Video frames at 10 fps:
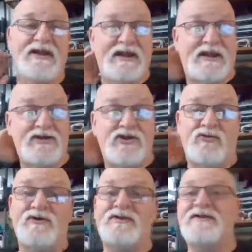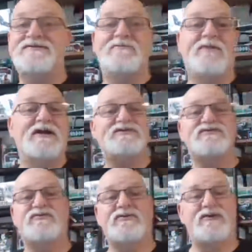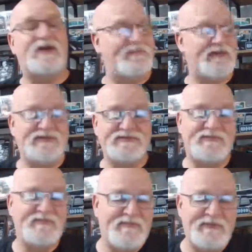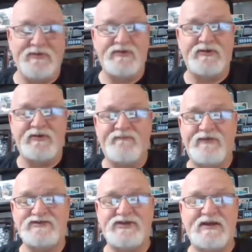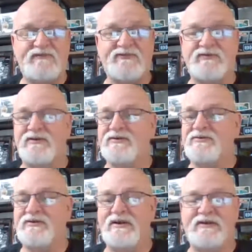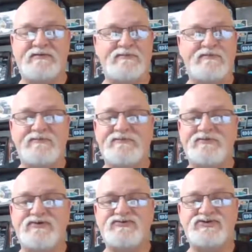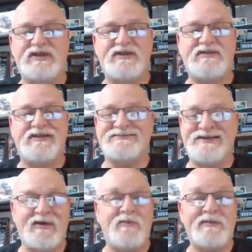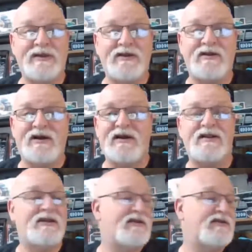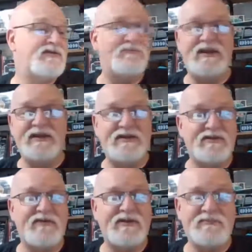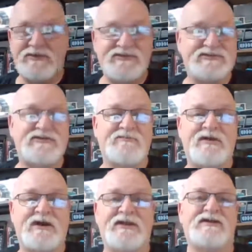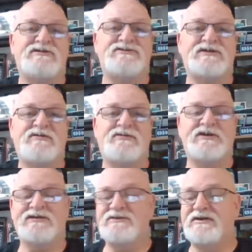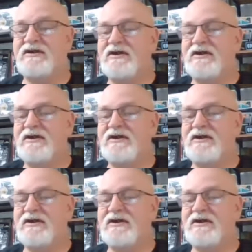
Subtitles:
And I know, at least in my store, I mean, there's going to be people that are going to fudge that rule and do shady things. And I hope they get caught. You make an agreement, you stick by it. That's just how it is.